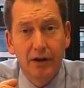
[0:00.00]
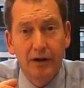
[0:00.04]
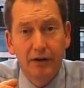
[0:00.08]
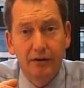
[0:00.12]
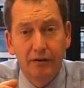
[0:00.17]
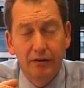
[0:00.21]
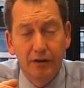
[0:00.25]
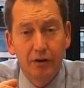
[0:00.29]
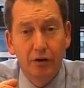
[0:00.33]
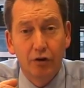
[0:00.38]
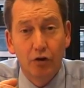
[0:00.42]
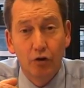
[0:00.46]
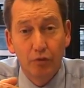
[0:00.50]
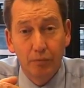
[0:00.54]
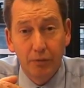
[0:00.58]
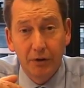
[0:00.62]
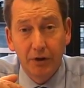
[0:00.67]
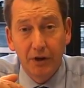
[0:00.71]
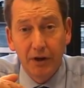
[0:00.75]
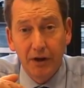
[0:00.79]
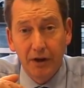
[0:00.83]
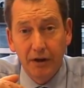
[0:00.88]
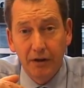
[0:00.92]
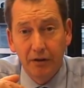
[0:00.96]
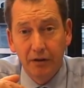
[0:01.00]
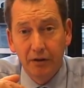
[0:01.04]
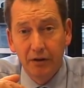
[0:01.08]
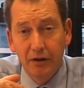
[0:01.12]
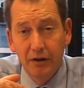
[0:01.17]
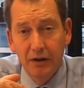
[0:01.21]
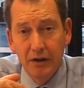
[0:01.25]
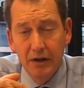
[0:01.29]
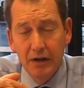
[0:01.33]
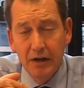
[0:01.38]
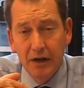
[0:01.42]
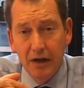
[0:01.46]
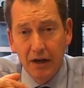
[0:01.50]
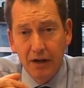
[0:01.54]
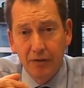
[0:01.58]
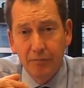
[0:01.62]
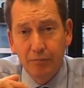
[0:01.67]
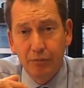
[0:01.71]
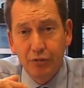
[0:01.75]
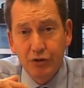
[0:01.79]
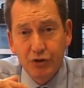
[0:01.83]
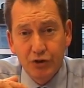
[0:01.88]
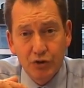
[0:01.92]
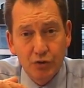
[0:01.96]
and in Copenhagen
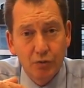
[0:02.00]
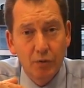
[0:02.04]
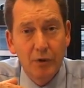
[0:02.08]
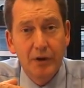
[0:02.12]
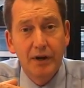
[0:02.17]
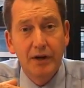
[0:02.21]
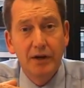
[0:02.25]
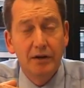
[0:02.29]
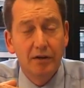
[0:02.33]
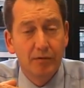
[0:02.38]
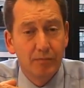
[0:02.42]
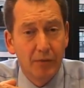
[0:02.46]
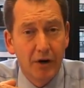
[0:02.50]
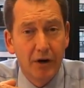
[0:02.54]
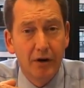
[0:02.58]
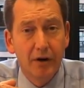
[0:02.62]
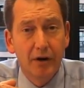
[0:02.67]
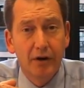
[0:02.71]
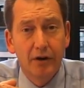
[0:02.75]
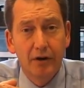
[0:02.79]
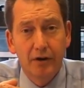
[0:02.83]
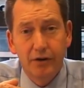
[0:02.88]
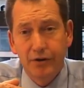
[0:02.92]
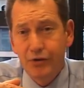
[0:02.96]
and persuade America